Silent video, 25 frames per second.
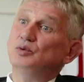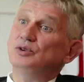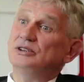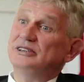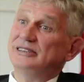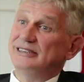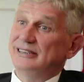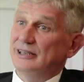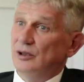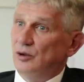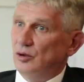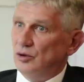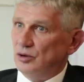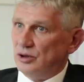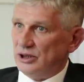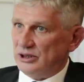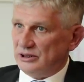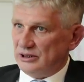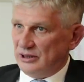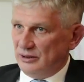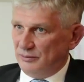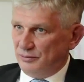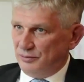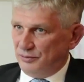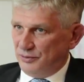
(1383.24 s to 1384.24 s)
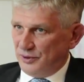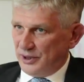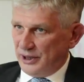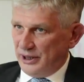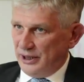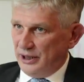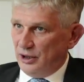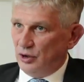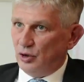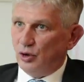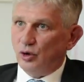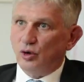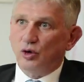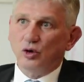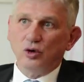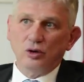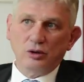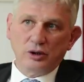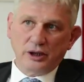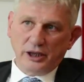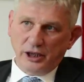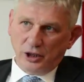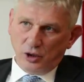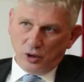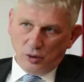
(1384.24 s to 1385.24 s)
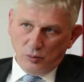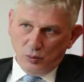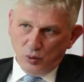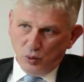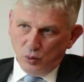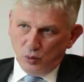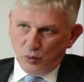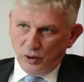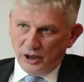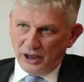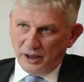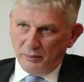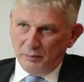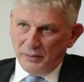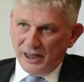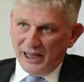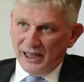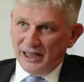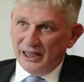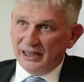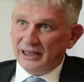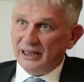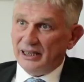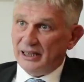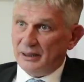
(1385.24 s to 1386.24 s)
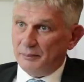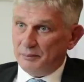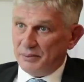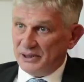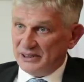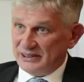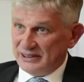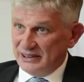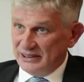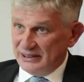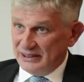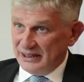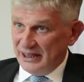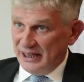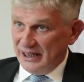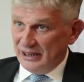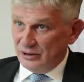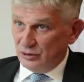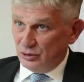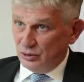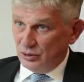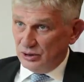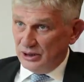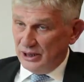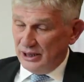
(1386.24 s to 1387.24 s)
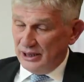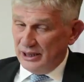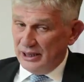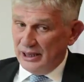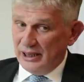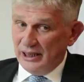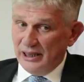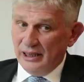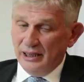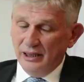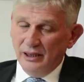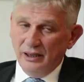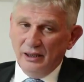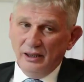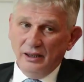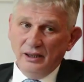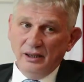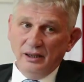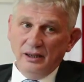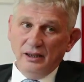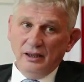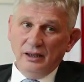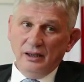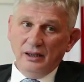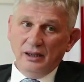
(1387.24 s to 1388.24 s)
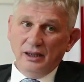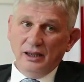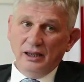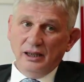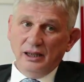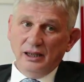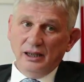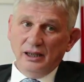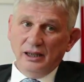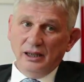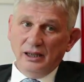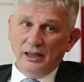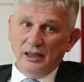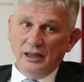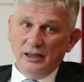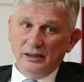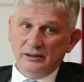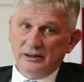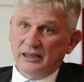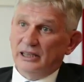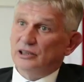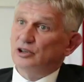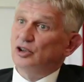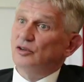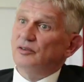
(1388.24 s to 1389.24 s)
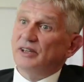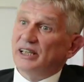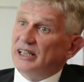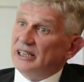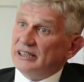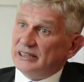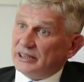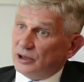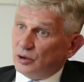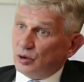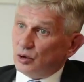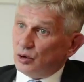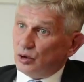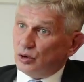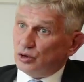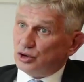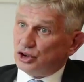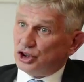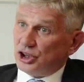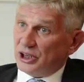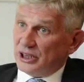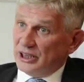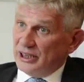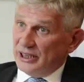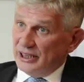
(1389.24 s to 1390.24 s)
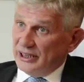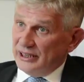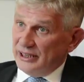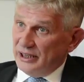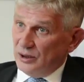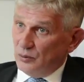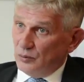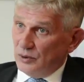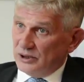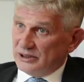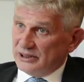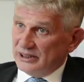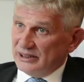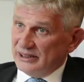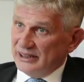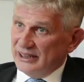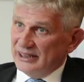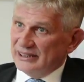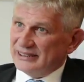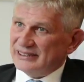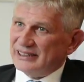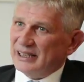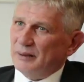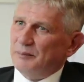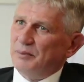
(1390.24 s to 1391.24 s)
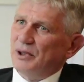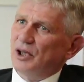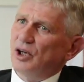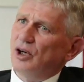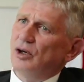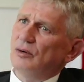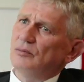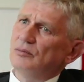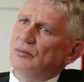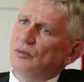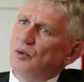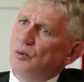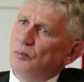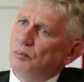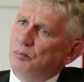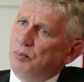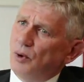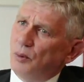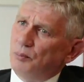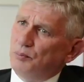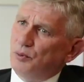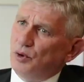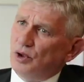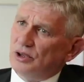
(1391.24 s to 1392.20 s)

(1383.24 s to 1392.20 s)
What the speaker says: and efficiency, and with a few characteristics and features of Berlin that are very attractive